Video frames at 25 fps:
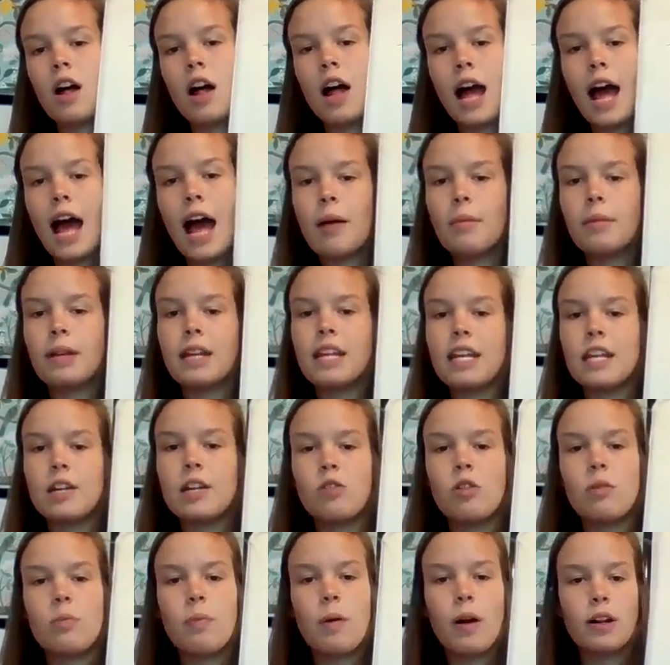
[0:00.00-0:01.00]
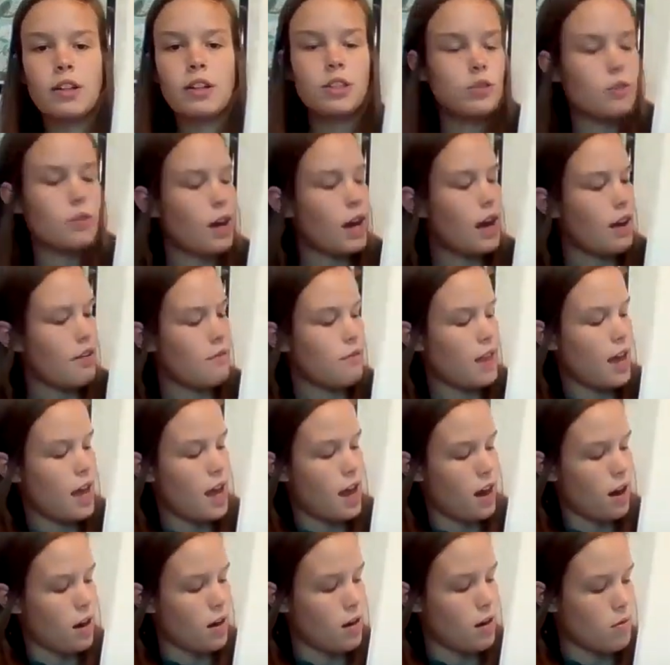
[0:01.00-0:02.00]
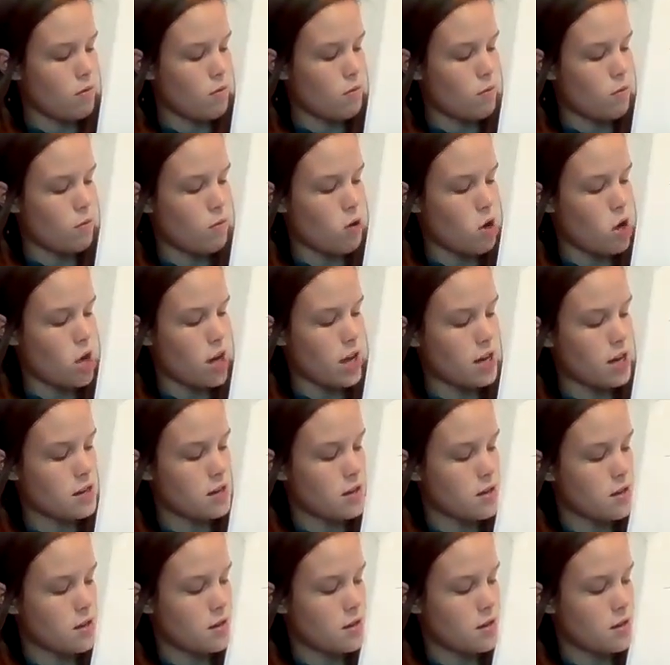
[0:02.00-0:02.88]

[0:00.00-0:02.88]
how many equal parts do I have there? 1.